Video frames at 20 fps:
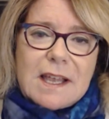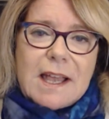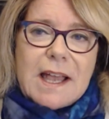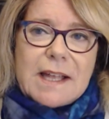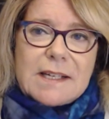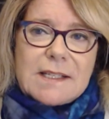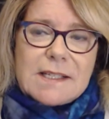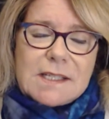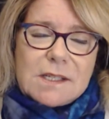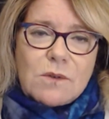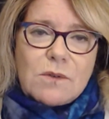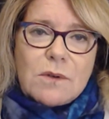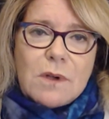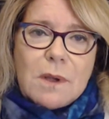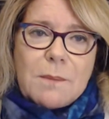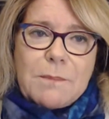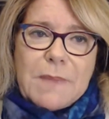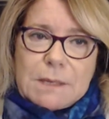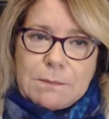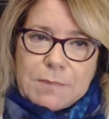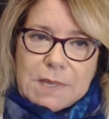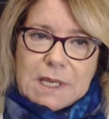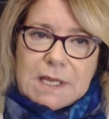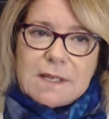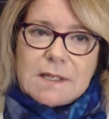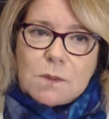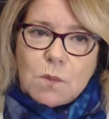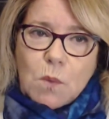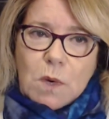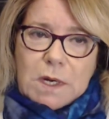And so Men B
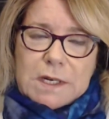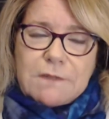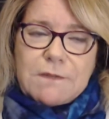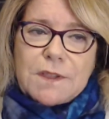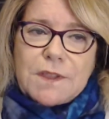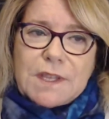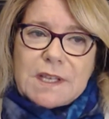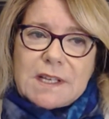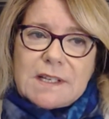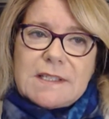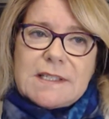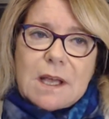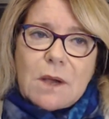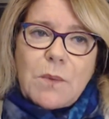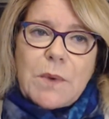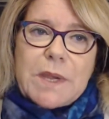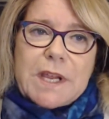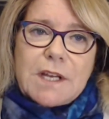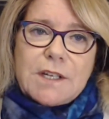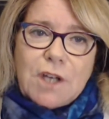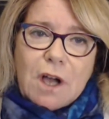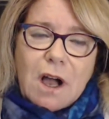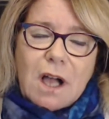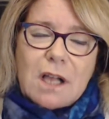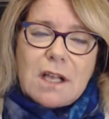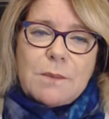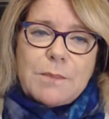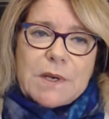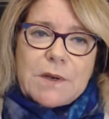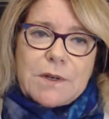is one of the things that we
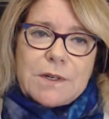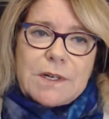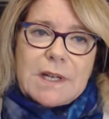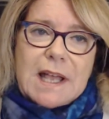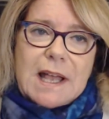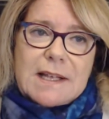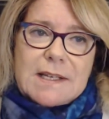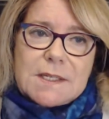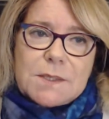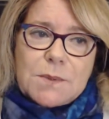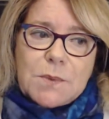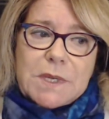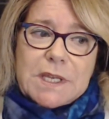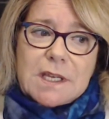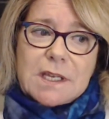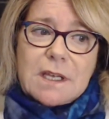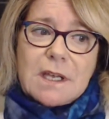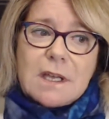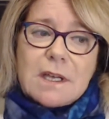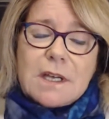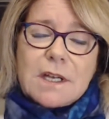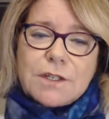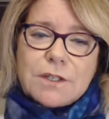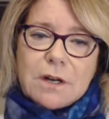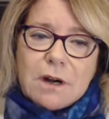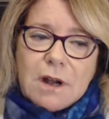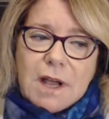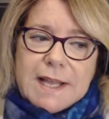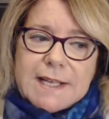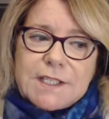talk about as we
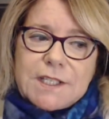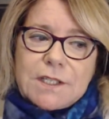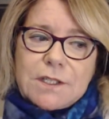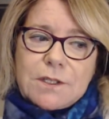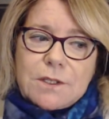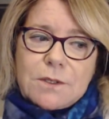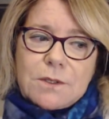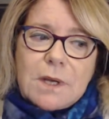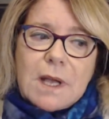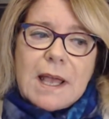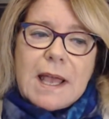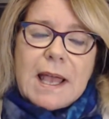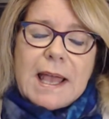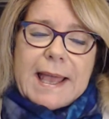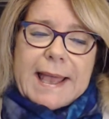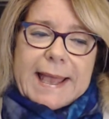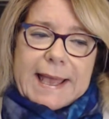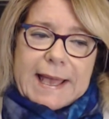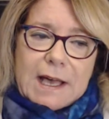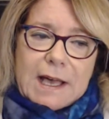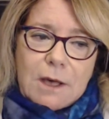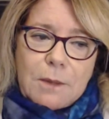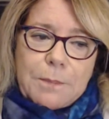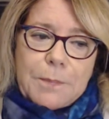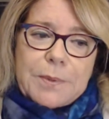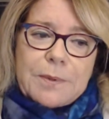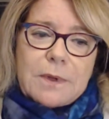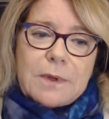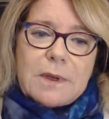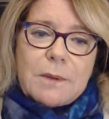try to
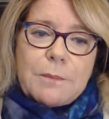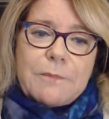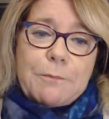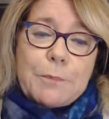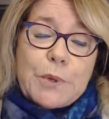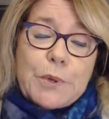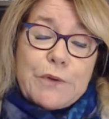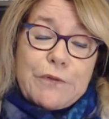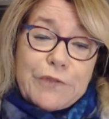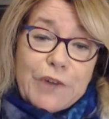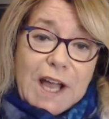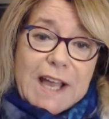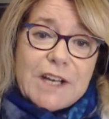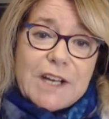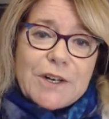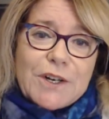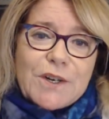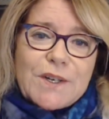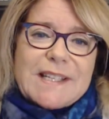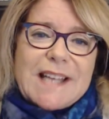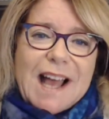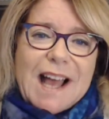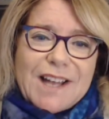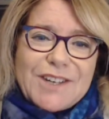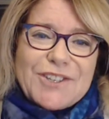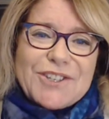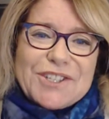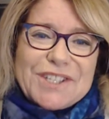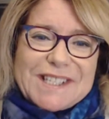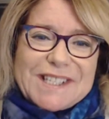help providers
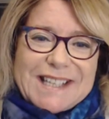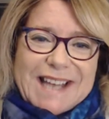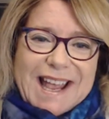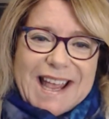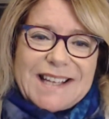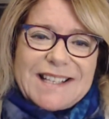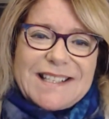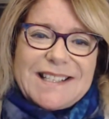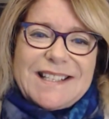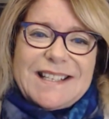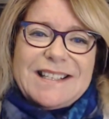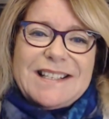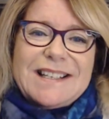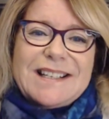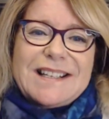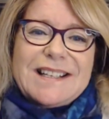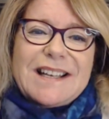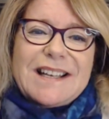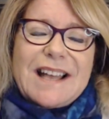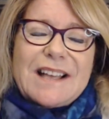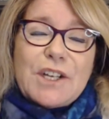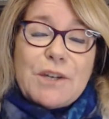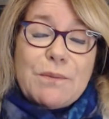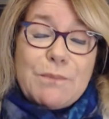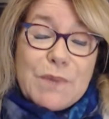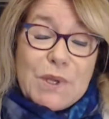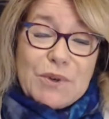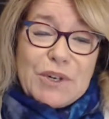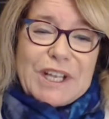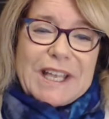understand,
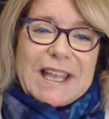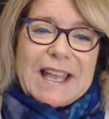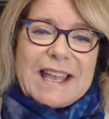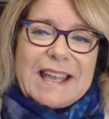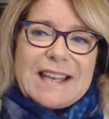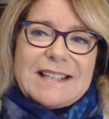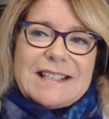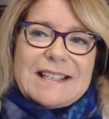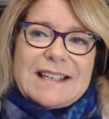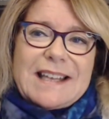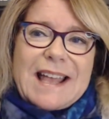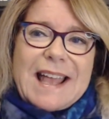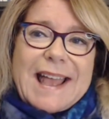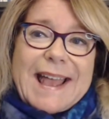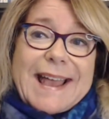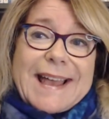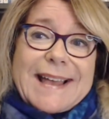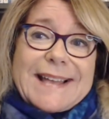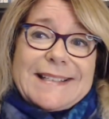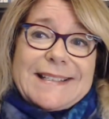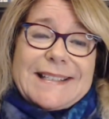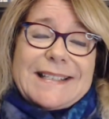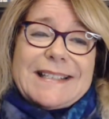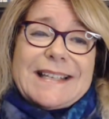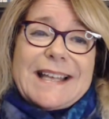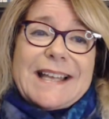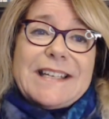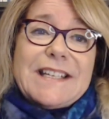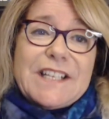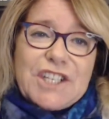communicate, and
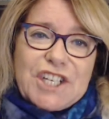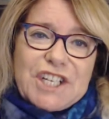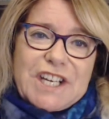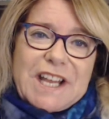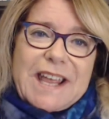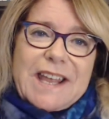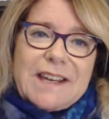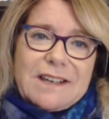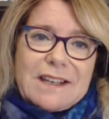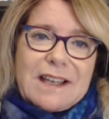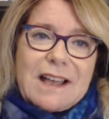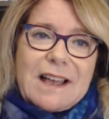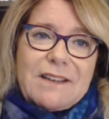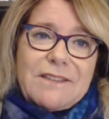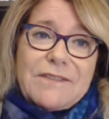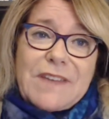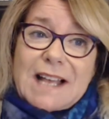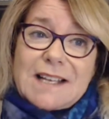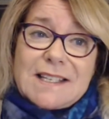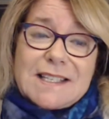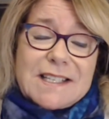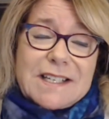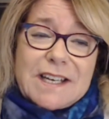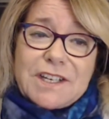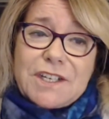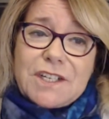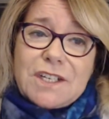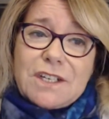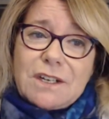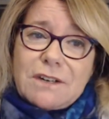initiate a
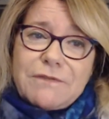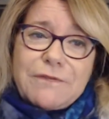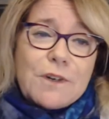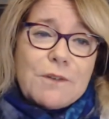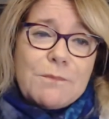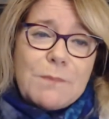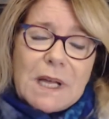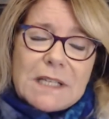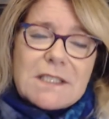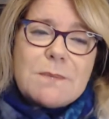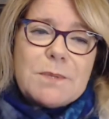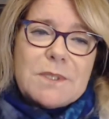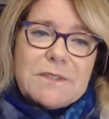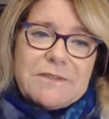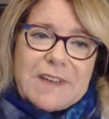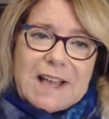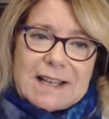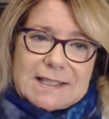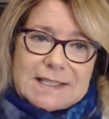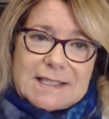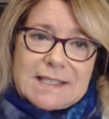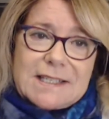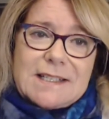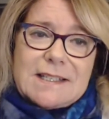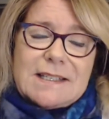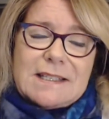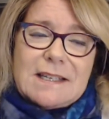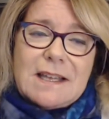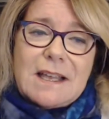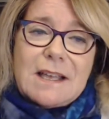vaccination for multiple
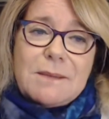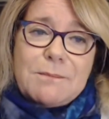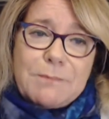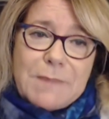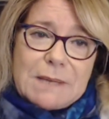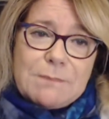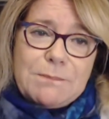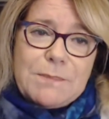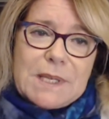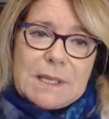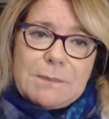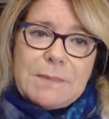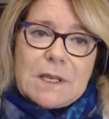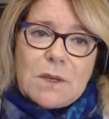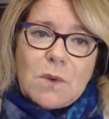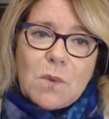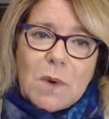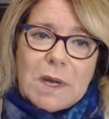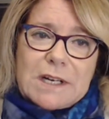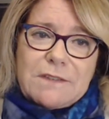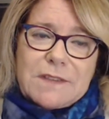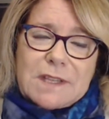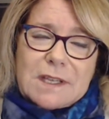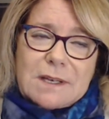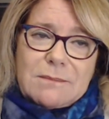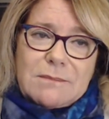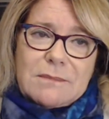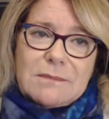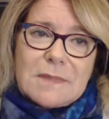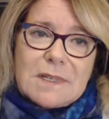vaccines, Men B being one of
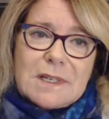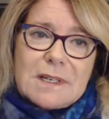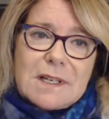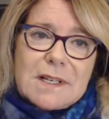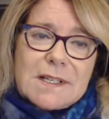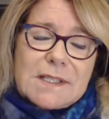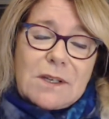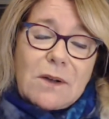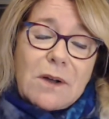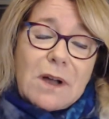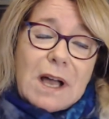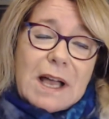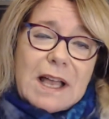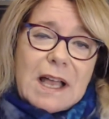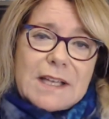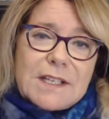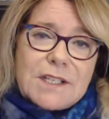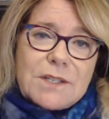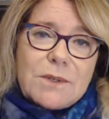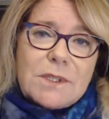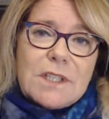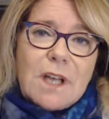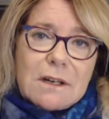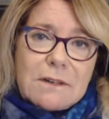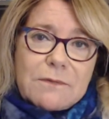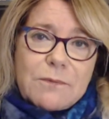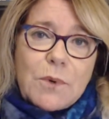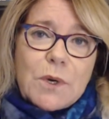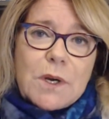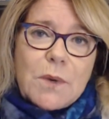them. So I do a
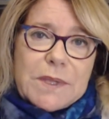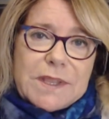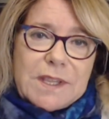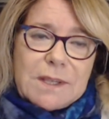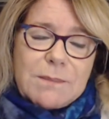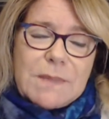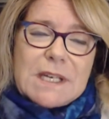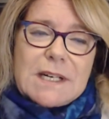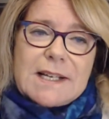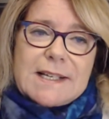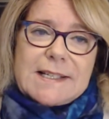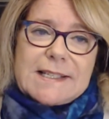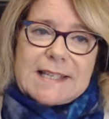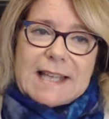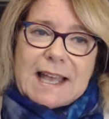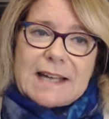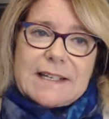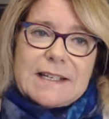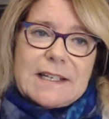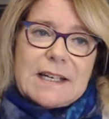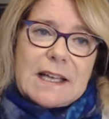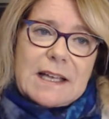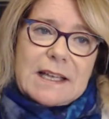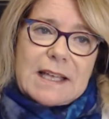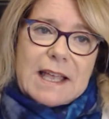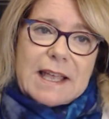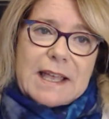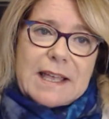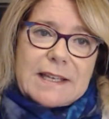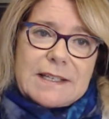lot of work with Immunize Canada
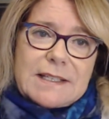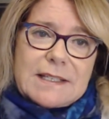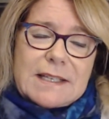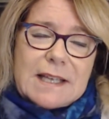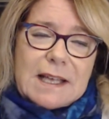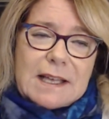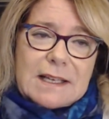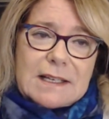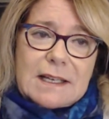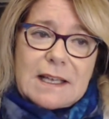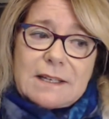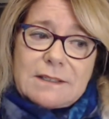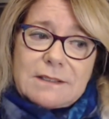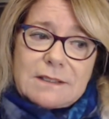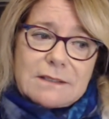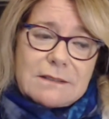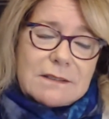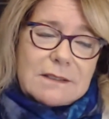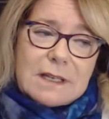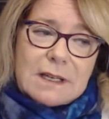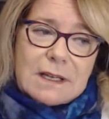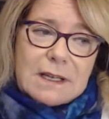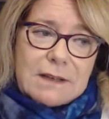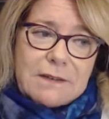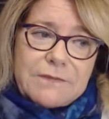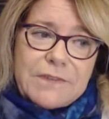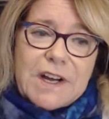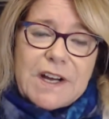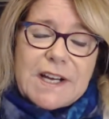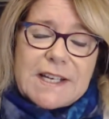and
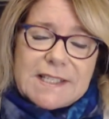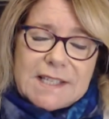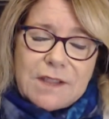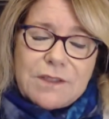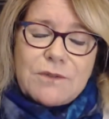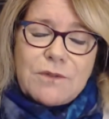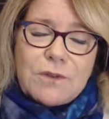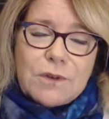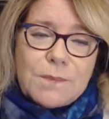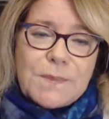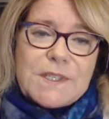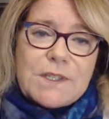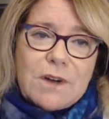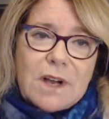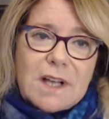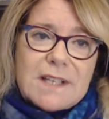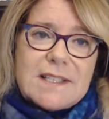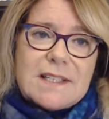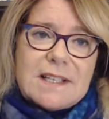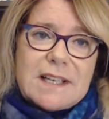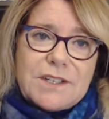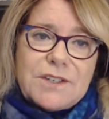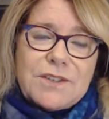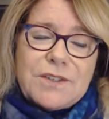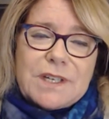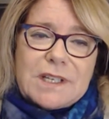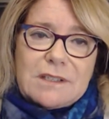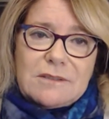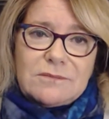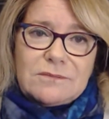various other groups across the
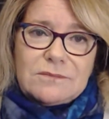country.